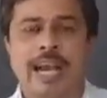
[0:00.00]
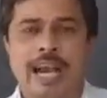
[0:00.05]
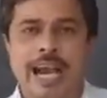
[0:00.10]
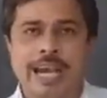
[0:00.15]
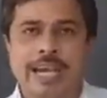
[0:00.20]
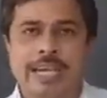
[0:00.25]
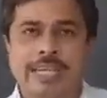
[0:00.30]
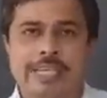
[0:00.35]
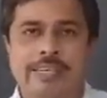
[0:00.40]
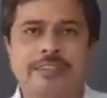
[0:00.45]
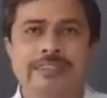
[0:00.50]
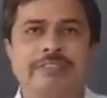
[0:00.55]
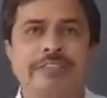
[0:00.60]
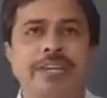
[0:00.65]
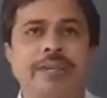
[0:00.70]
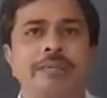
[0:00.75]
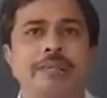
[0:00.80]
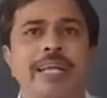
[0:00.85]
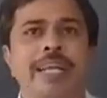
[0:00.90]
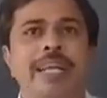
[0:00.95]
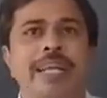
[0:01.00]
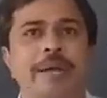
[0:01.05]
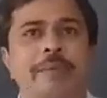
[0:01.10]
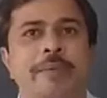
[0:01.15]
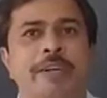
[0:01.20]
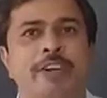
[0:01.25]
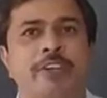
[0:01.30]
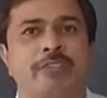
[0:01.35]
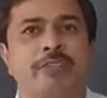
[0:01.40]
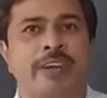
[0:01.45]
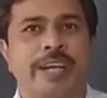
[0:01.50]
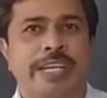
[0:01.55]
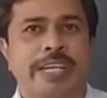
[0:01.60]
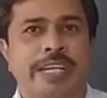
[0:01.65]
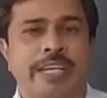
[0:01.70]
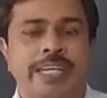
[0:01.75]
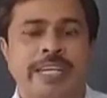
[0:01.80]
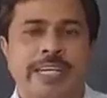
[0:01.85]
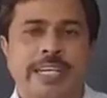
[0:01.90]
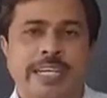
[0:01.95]
and the female gametophyte.
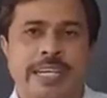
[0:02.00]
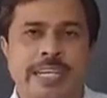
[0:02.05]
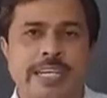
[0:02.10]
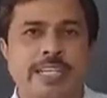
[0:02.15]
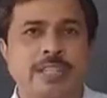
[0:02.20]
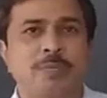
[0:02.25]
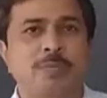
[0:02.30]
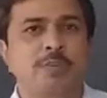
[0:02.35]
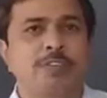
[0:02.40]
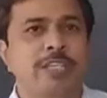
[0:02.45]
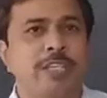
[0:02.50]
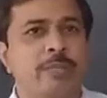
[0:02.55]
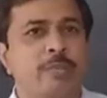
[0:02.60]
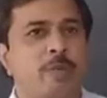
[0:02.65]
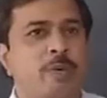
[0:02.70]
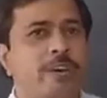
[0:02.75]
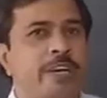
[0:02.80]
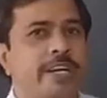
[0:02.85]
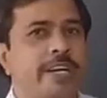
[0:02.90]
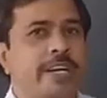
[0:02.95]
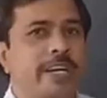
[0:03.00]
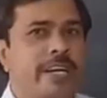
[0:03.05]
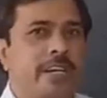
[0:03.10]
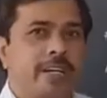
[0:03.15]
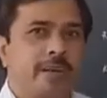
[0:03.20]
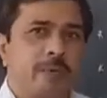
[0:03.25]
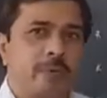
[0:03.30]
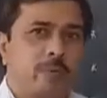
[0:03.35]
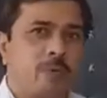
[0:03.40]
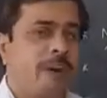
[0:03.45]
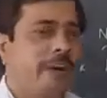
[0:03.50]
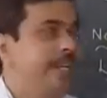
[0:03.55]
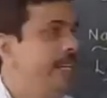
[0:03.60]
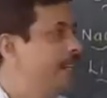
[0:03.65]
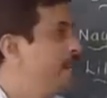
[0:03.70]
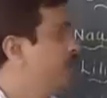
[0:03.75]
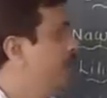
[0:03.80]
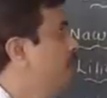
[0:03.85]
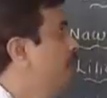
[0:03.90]
It is the most important point.